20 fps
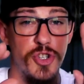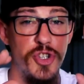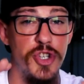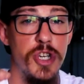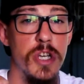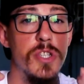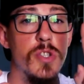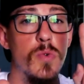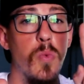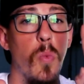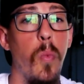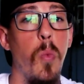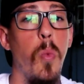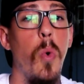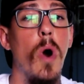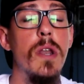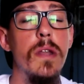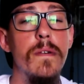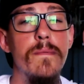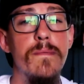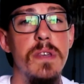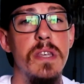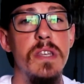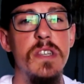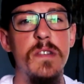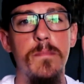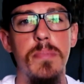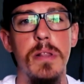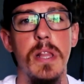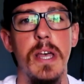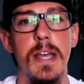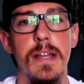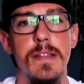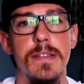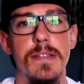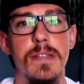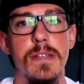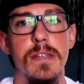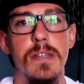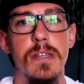Just one of these
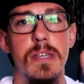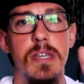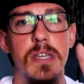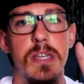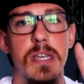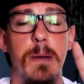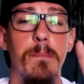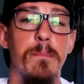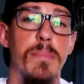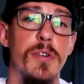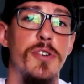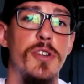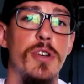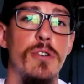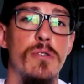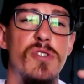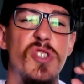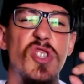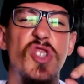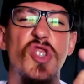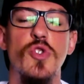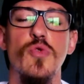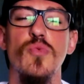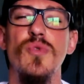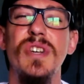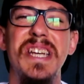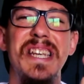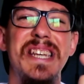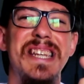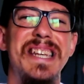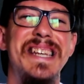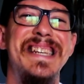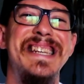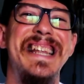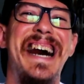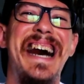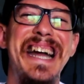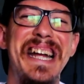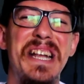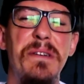plants can produce 3 to
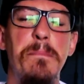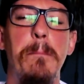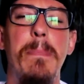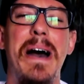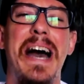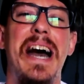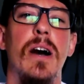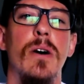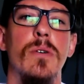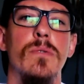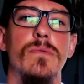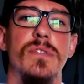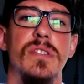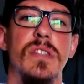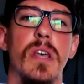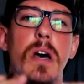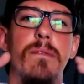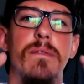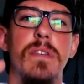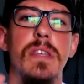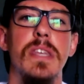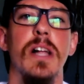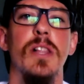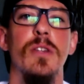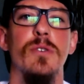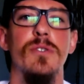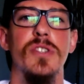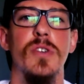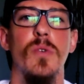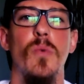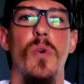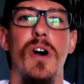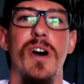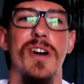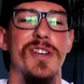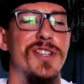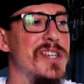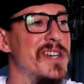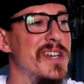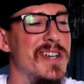9 pounds of yellow
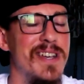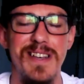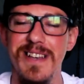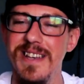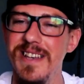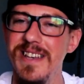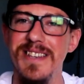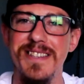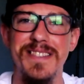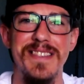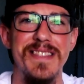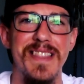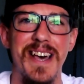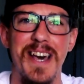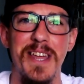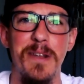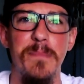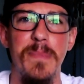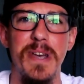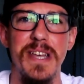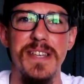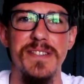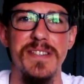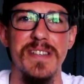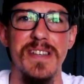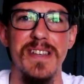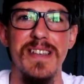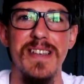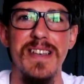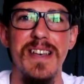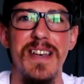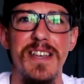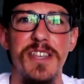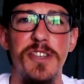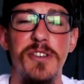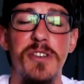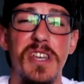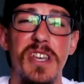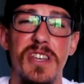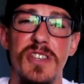squash. Isn't that amazing?
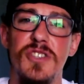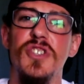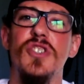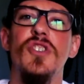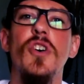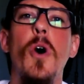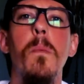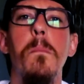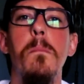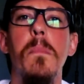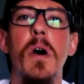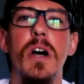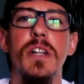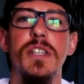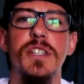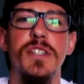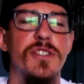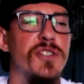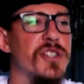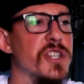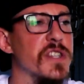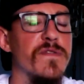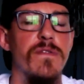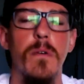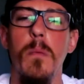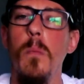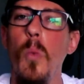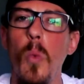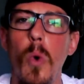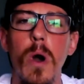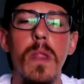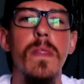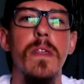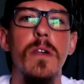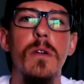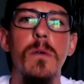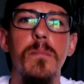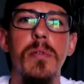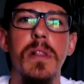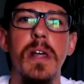You can get so much just from one
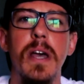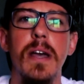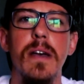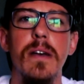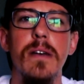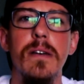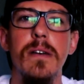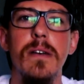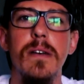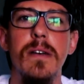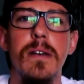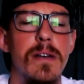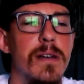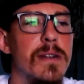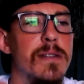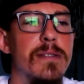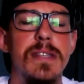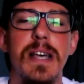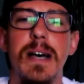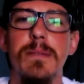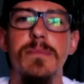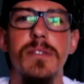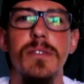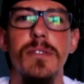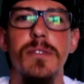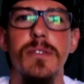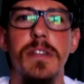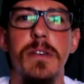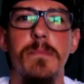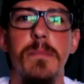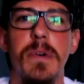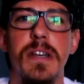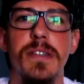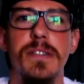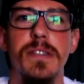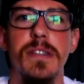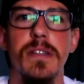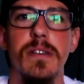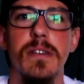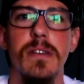little plant. It's absolutely
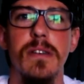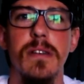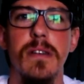amazing.